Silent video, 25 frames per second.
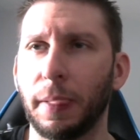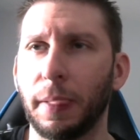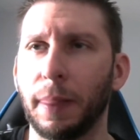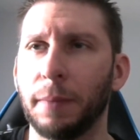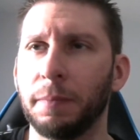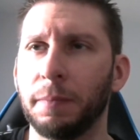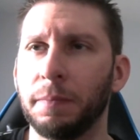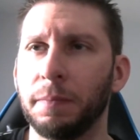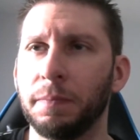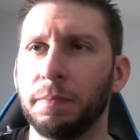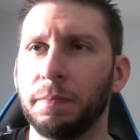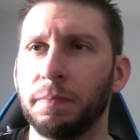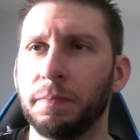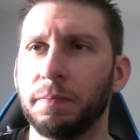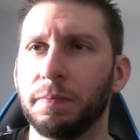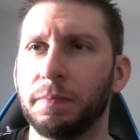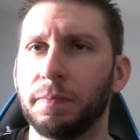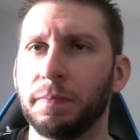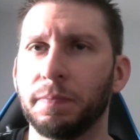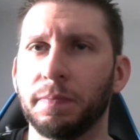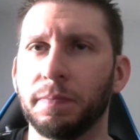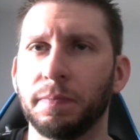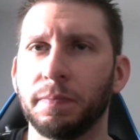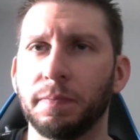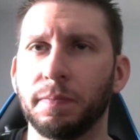
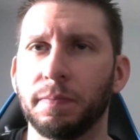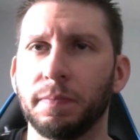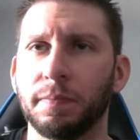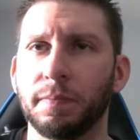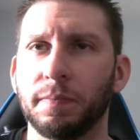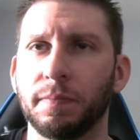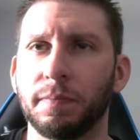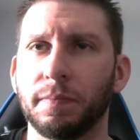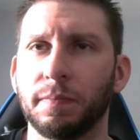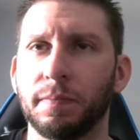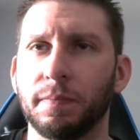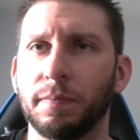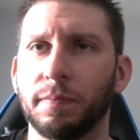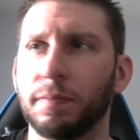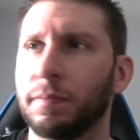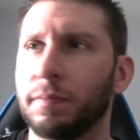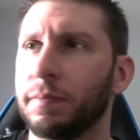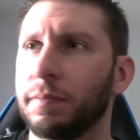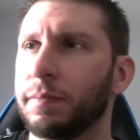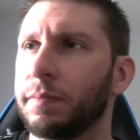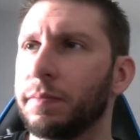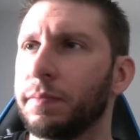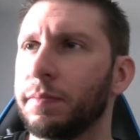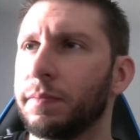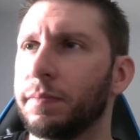
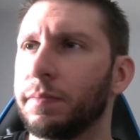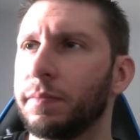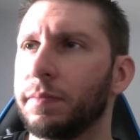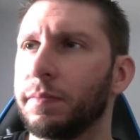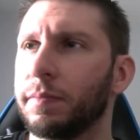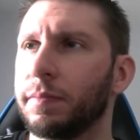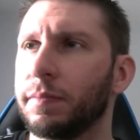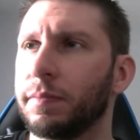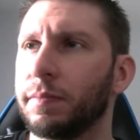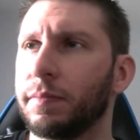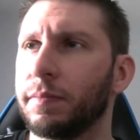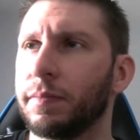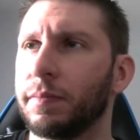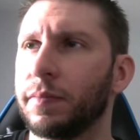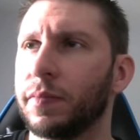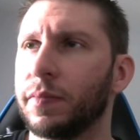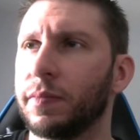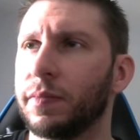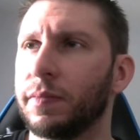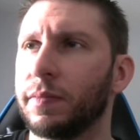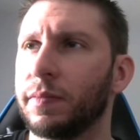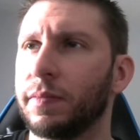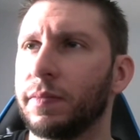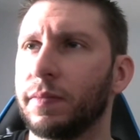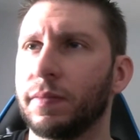
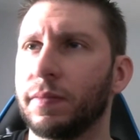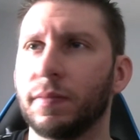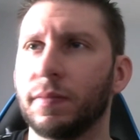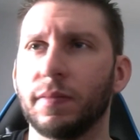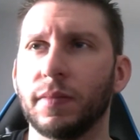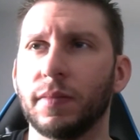No one is speaking in this clip.